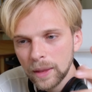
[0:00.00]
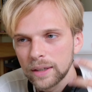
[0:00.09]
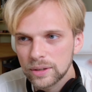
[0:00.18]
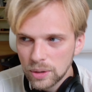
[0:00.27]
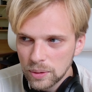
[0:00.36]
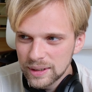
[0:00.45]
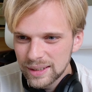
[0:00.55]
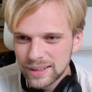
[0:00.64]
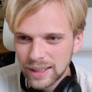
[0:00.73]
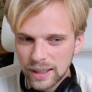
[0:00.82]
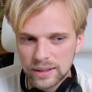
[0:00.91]
So in this
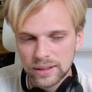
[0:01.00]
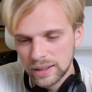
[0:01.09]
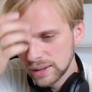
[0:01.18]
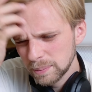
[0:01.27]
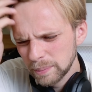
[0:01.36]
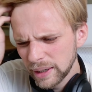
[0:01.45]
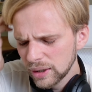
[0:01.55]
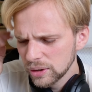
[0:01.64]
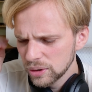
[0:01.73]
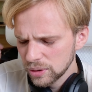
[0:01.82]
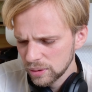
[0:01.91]
case, it's better
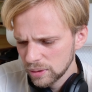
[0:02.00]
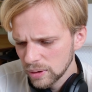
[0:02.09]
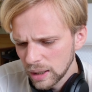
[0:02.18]
to,